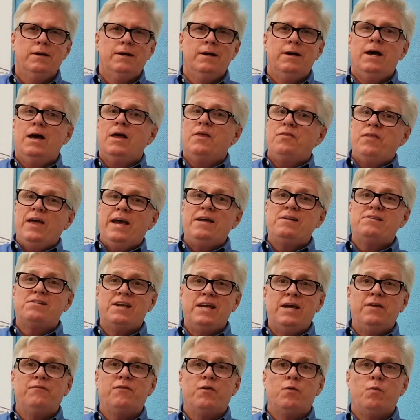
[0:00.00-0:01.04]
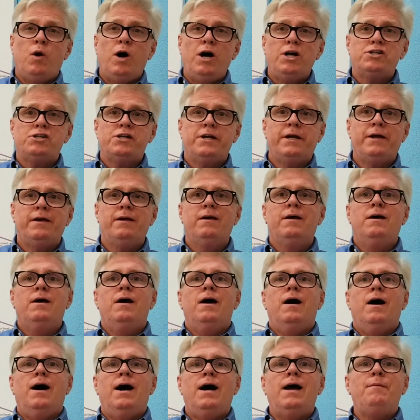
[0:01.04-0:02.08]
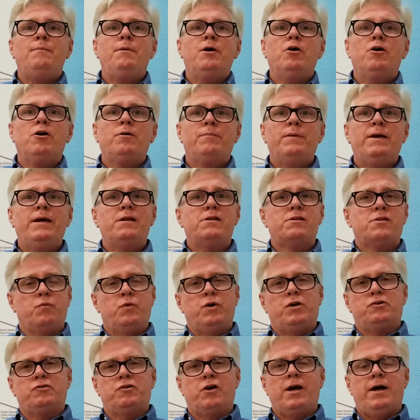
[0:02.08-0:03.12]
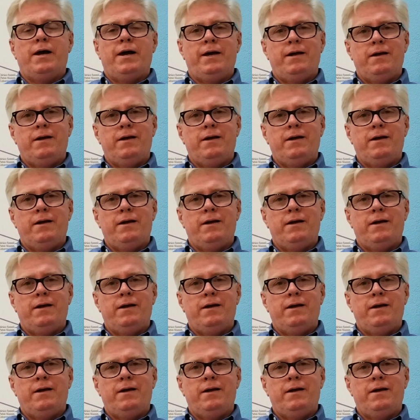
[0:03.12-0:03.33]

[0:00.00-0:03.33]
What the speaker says: Thanks again for watching. I'm Eric Meeks, the Realtor Guy,